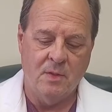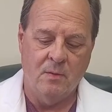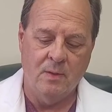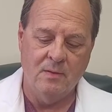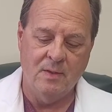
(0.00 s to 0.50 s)

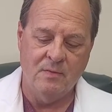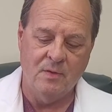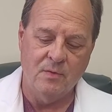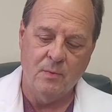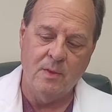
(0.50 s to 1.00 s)
only that the
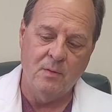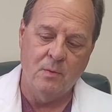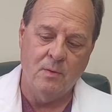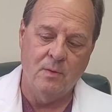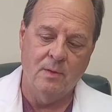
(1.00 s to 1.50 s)

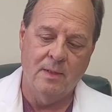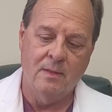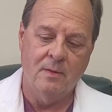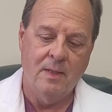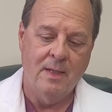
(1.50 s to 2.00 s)
3/4
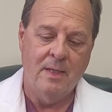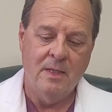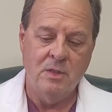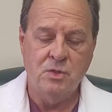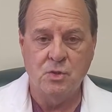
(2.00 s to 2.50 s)
length
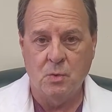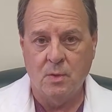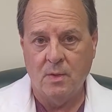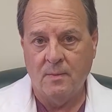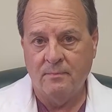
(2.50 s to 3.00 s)
is
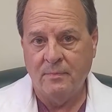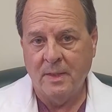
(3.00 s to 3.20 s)
shorter.